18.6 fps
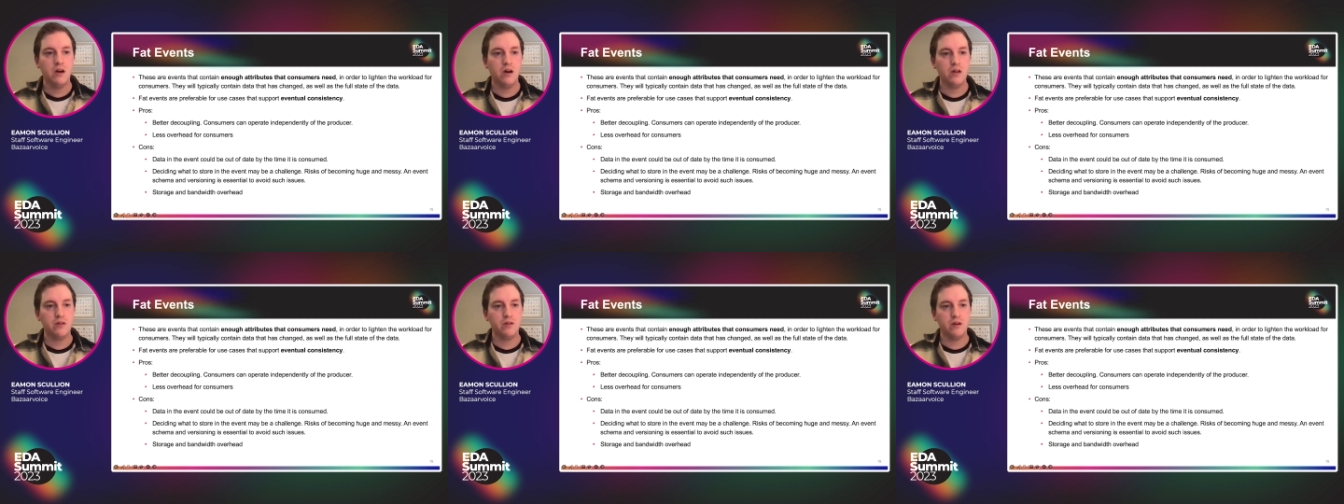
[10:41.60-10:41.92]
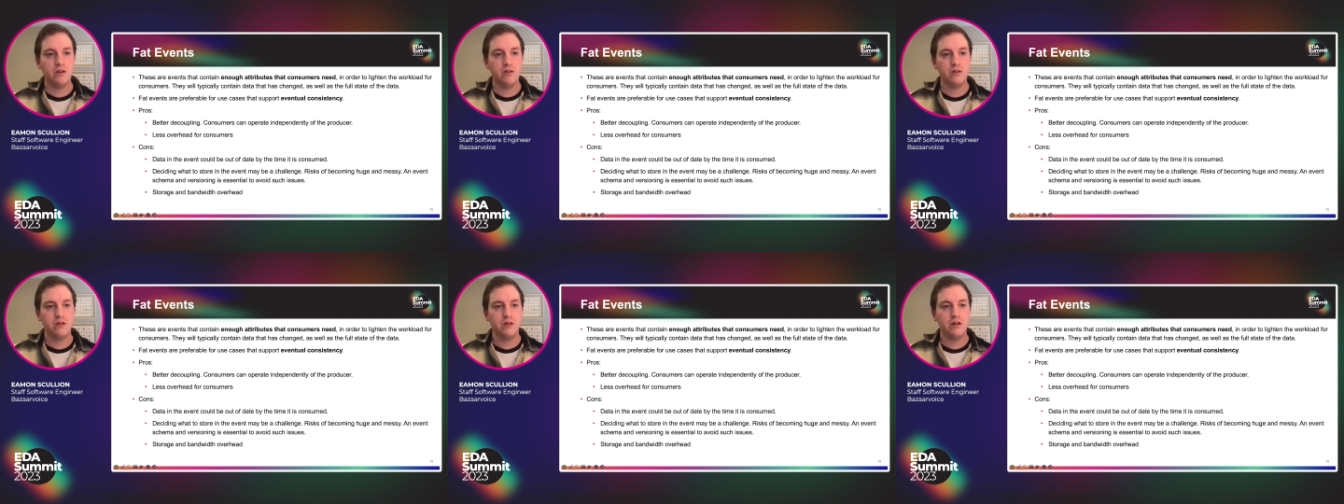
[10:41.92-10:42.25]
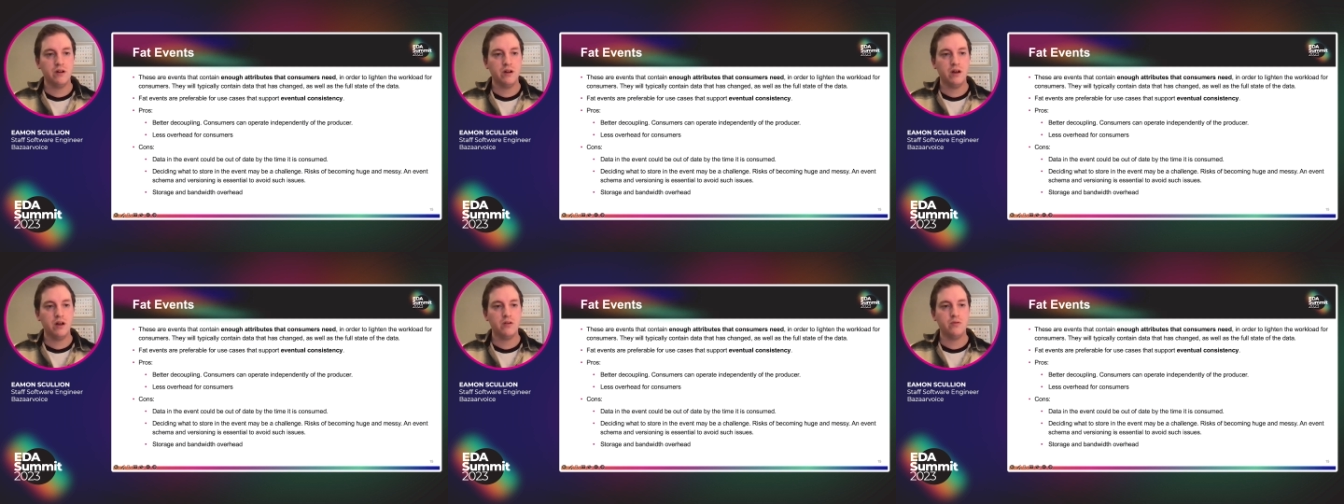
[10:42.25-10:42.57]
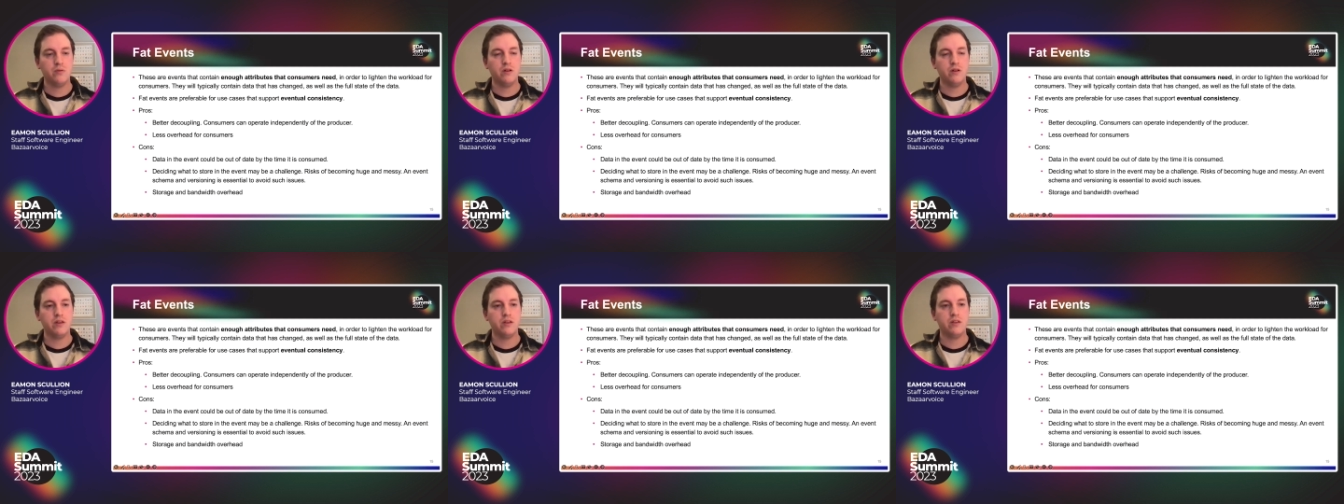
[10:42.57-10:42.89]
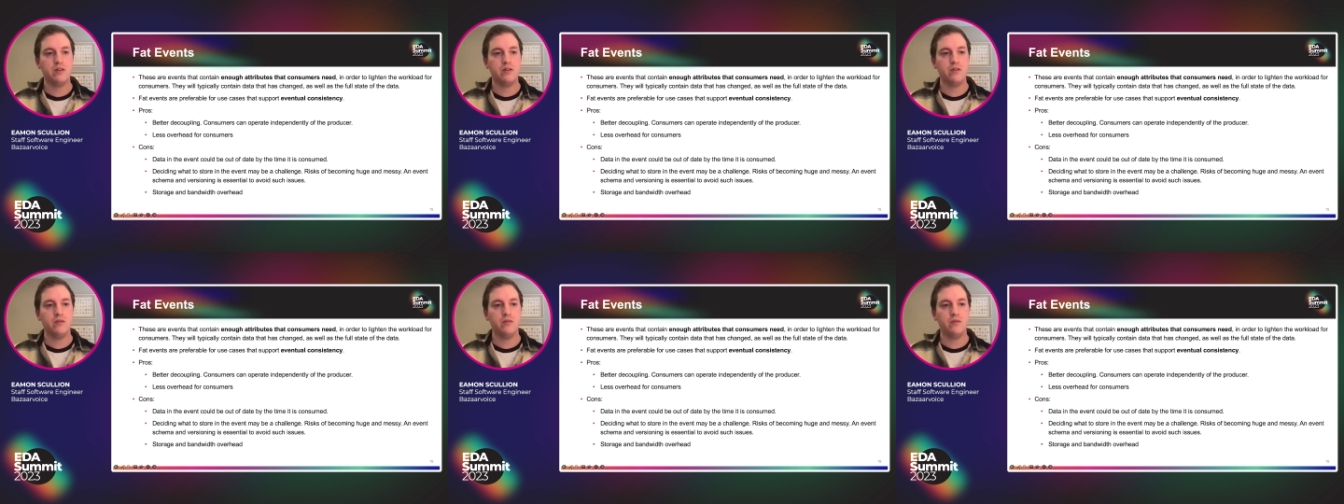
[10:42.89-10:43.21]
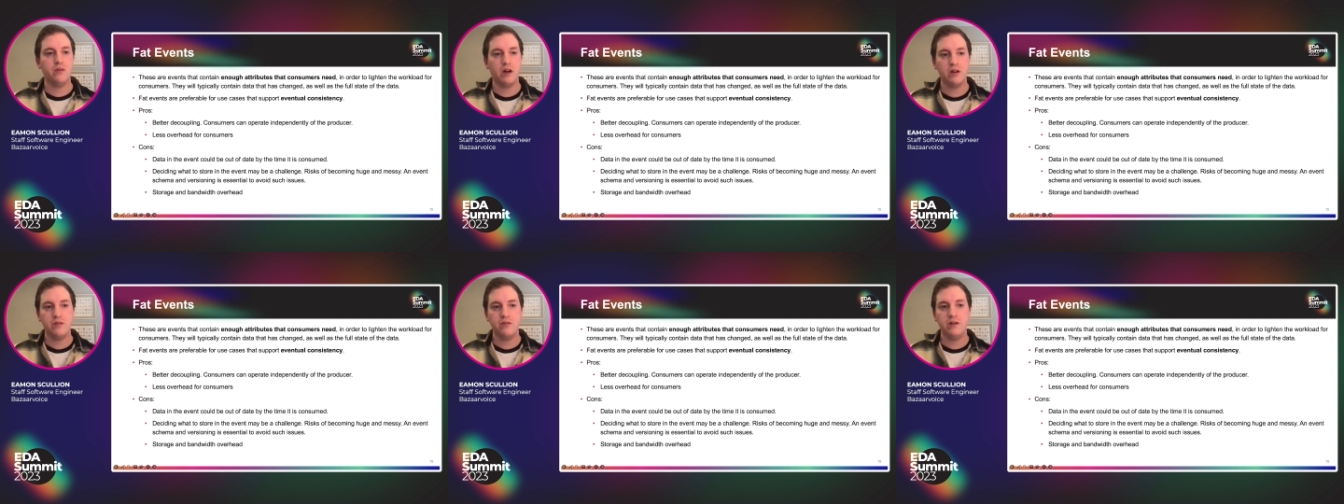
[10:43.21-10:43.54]
On the other hand, with
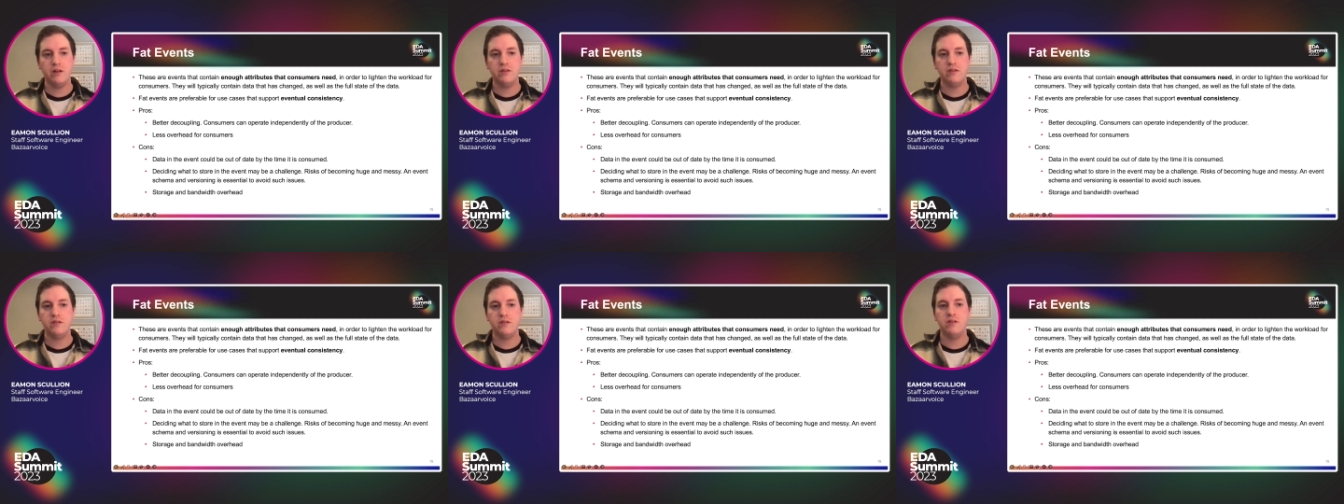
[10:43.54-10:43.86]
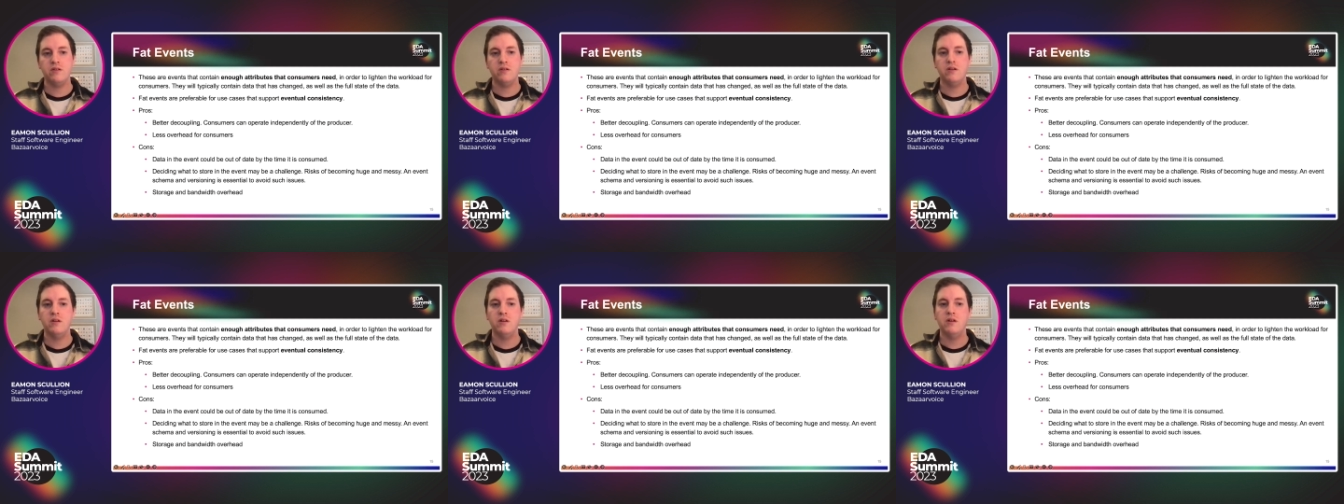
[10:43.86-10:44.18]
fat events,